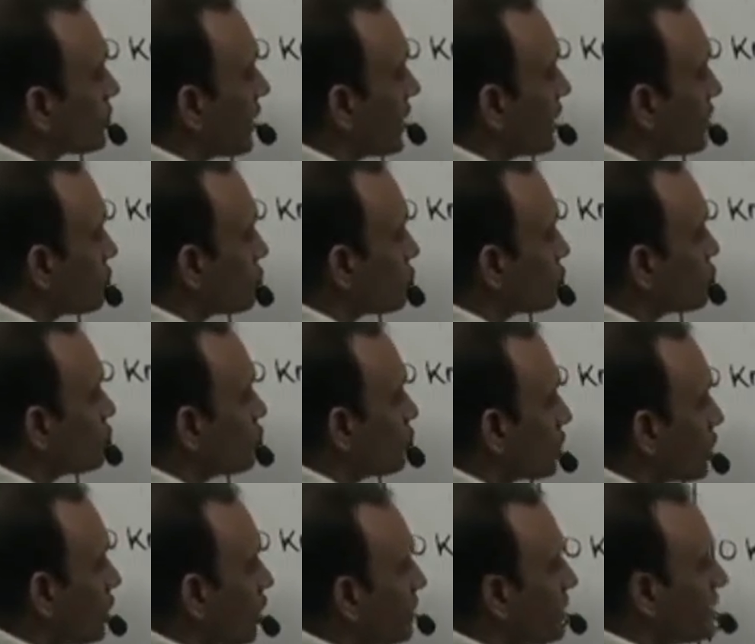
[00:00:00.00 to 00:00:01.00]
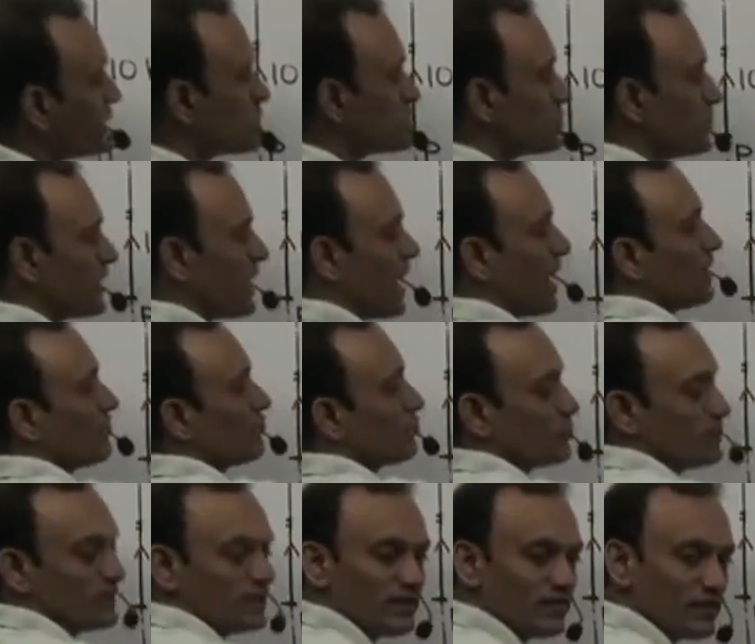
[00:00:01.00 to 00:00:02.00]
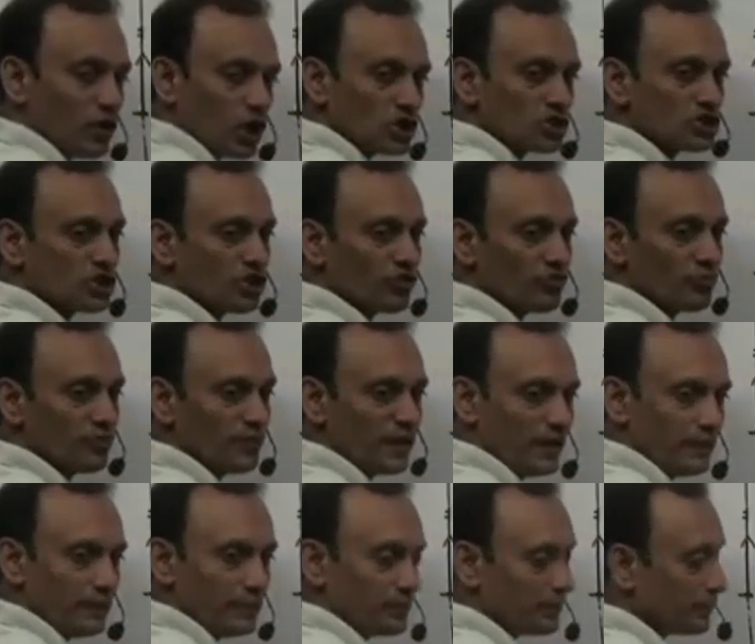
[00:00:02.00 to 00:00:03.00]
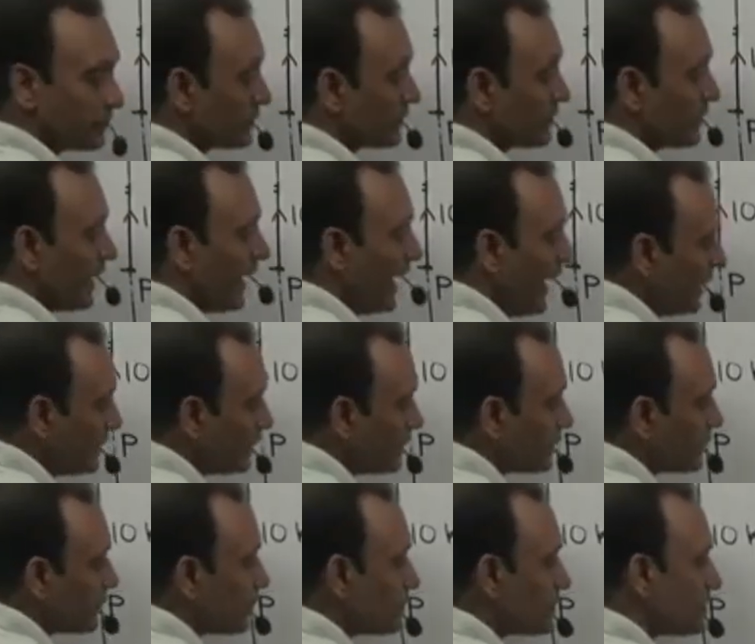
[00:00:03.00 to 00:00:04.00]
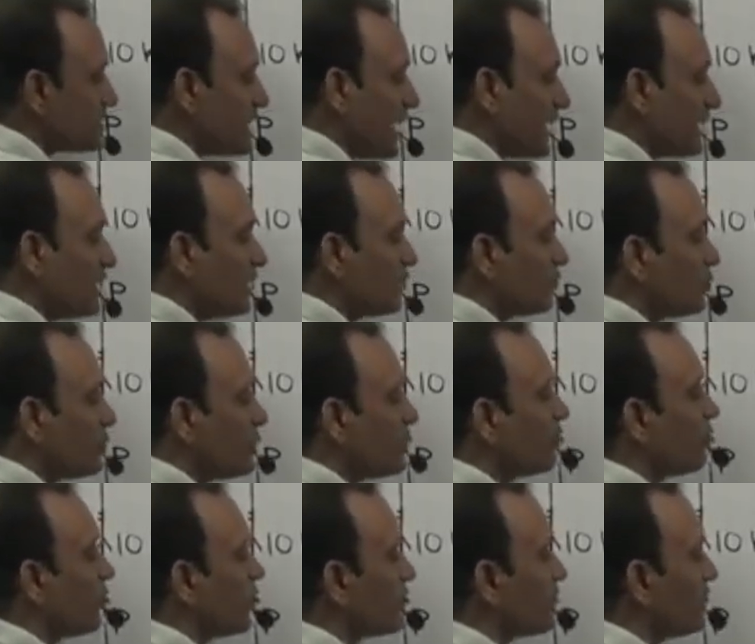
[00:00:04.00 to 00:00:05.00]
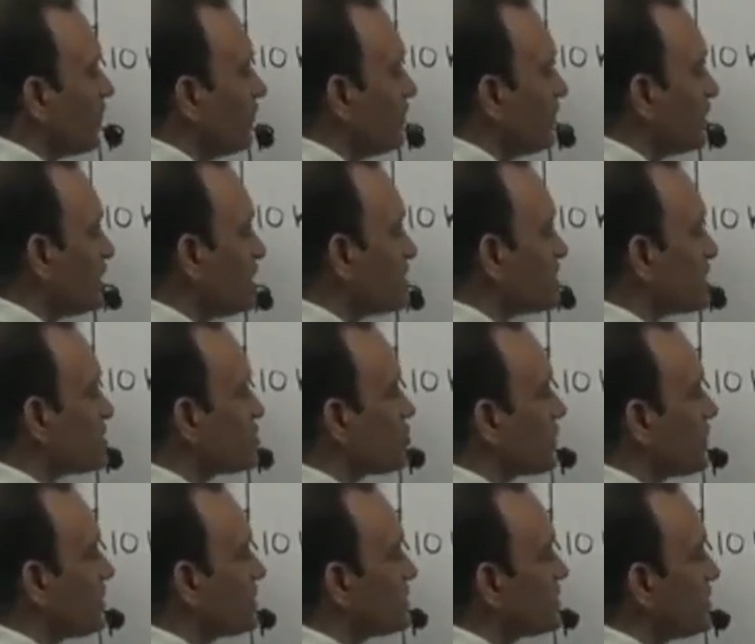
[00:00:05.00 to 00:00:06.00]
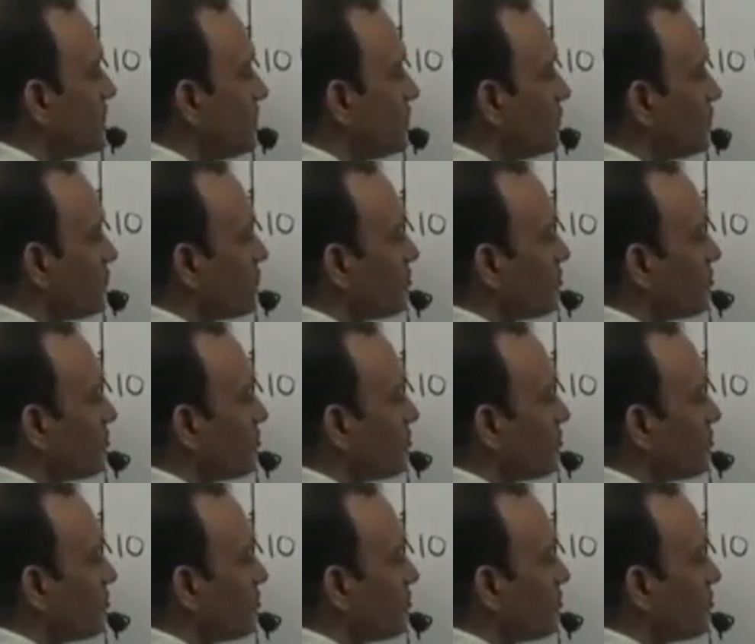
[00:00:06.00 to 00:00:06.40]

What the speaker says: 10 root 2 kilometers per hour would be the velocity of P, and this angle would be 45 degrees as you can see.